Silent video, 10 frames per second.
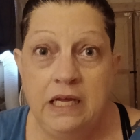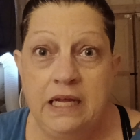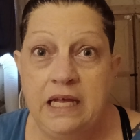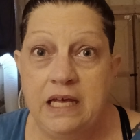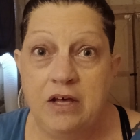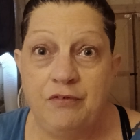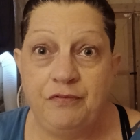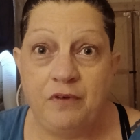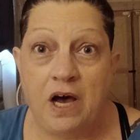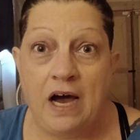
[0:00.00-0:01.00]

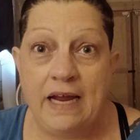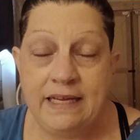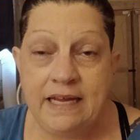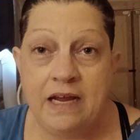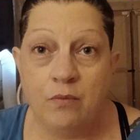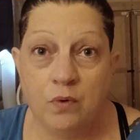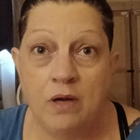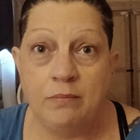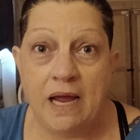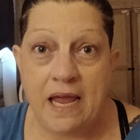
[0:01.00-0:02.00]
If I can't
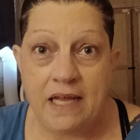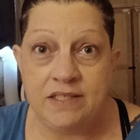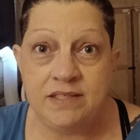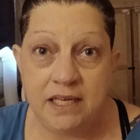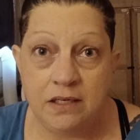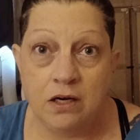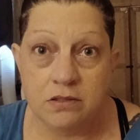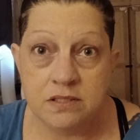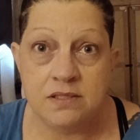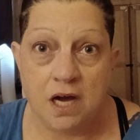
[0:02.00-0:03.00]
run my AC
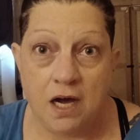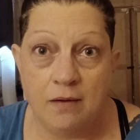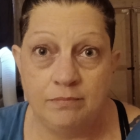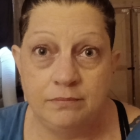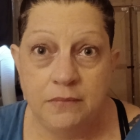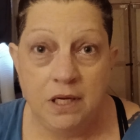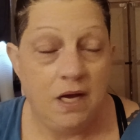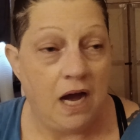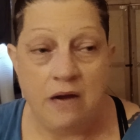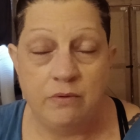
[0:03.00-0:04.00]
nonstop,
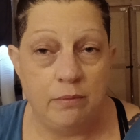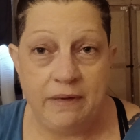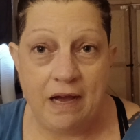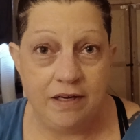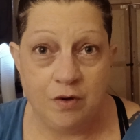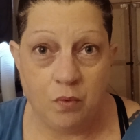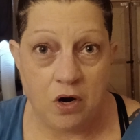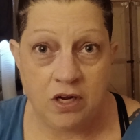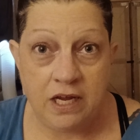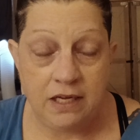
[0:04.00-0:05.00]
I won't be out here
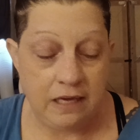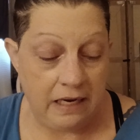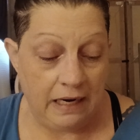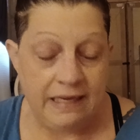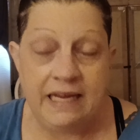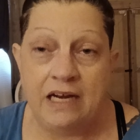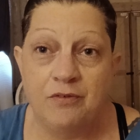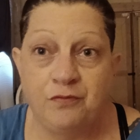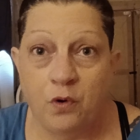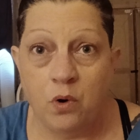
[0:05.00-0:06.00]
working. And I can't
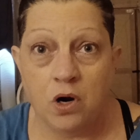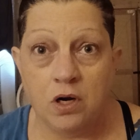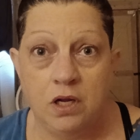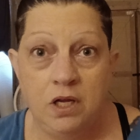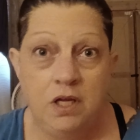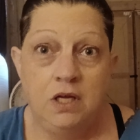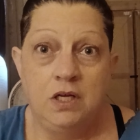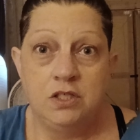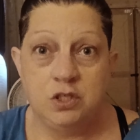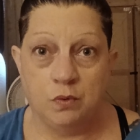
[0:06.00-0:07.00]
afford
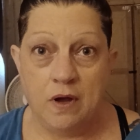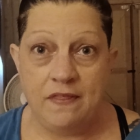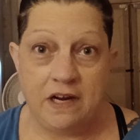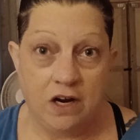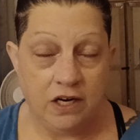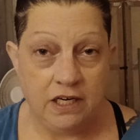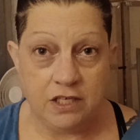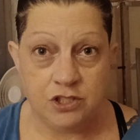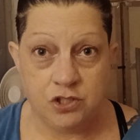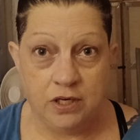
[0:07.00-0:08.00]
to run the air
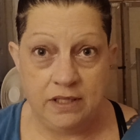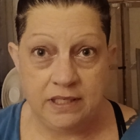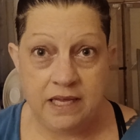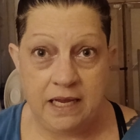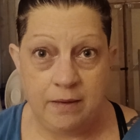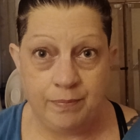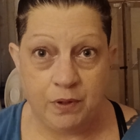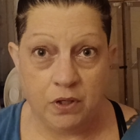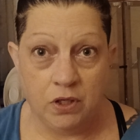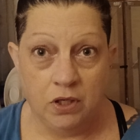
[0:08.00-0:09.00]
conditioner in the
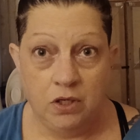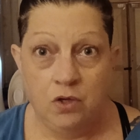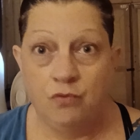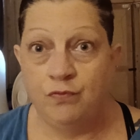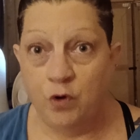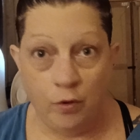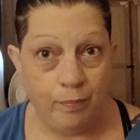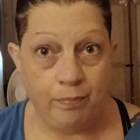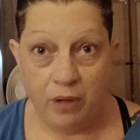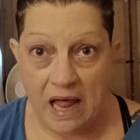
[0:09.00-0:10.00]
camper full
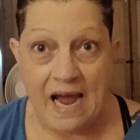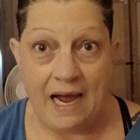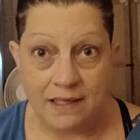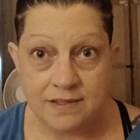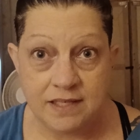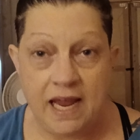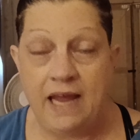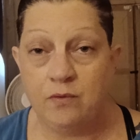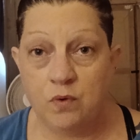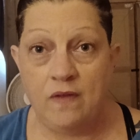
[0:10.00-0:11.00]
blast
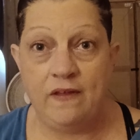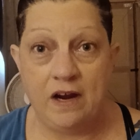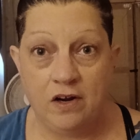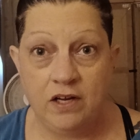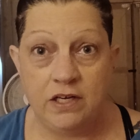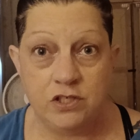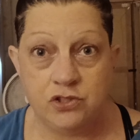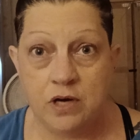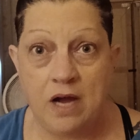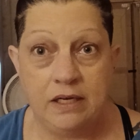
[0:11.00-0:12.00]
and run the air
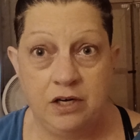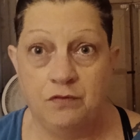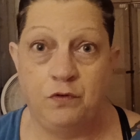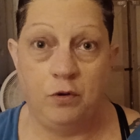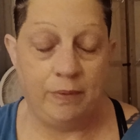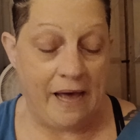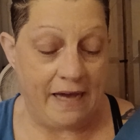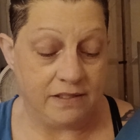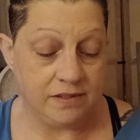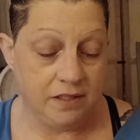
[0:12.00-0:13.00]
conditioner out here full
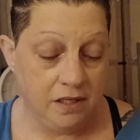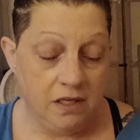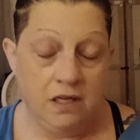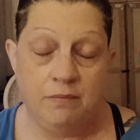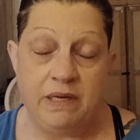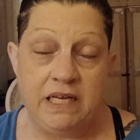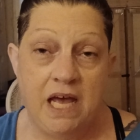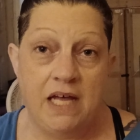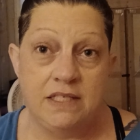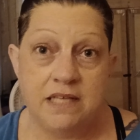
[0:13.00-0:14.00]
blast,
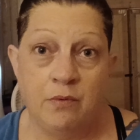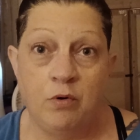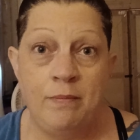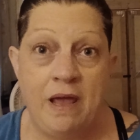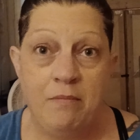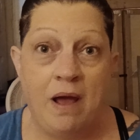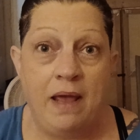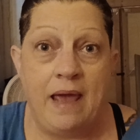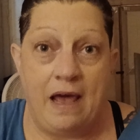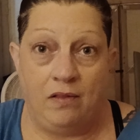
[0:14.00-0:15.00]
because it will make
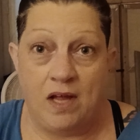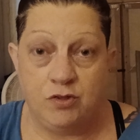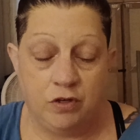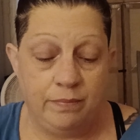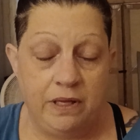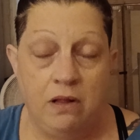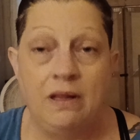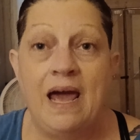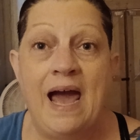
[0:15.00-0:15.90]
my electric bill